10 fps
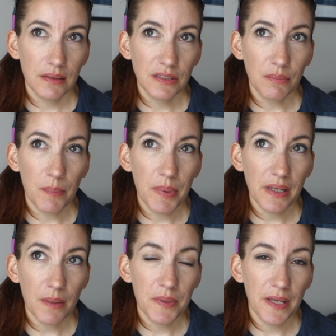so I'm a
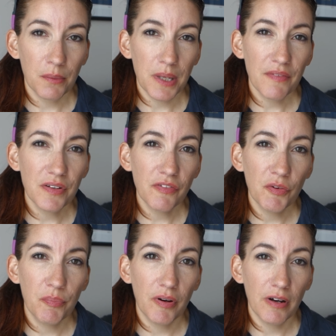bit up in the air. We have enough
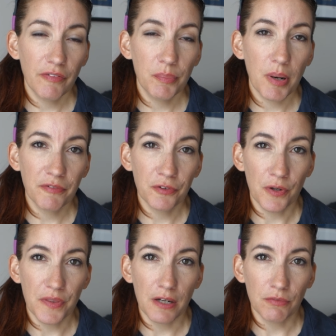of a buffer
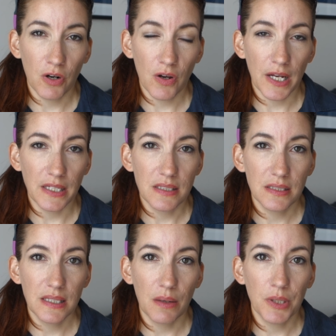on that
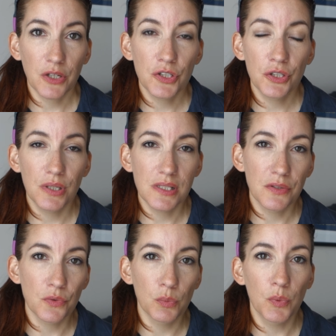ride that we could do it as a
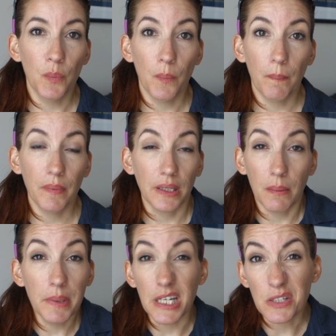normal, like a
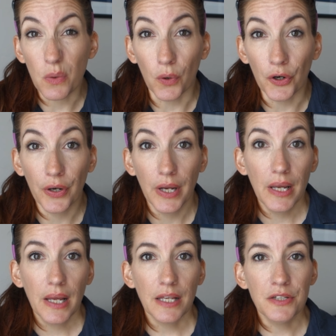mini tour,
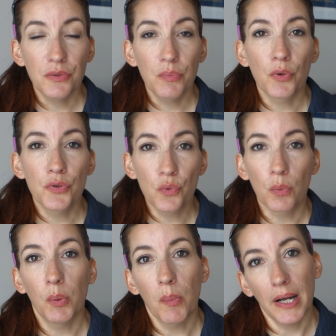and do more
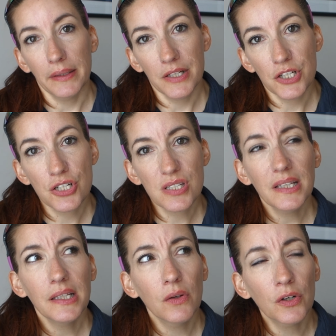normal mileage.
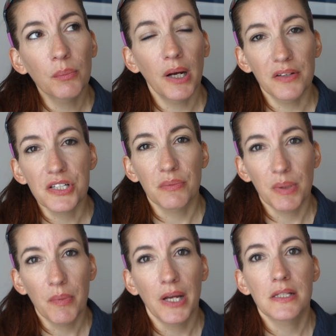Slightly longer mileage than
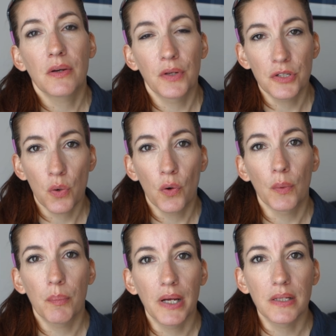we might on a
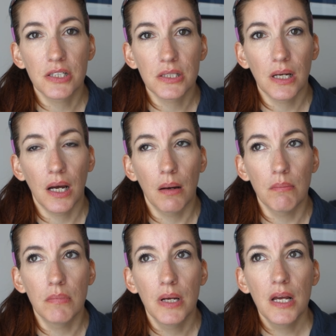tour, but
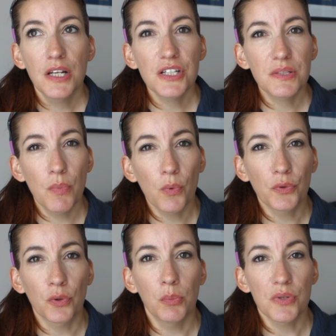just more
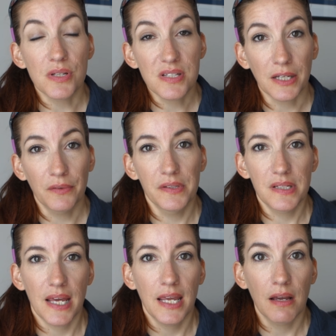normal, cycle in the
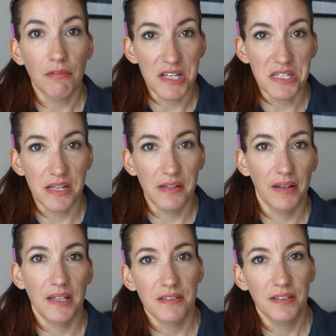day, rest at night,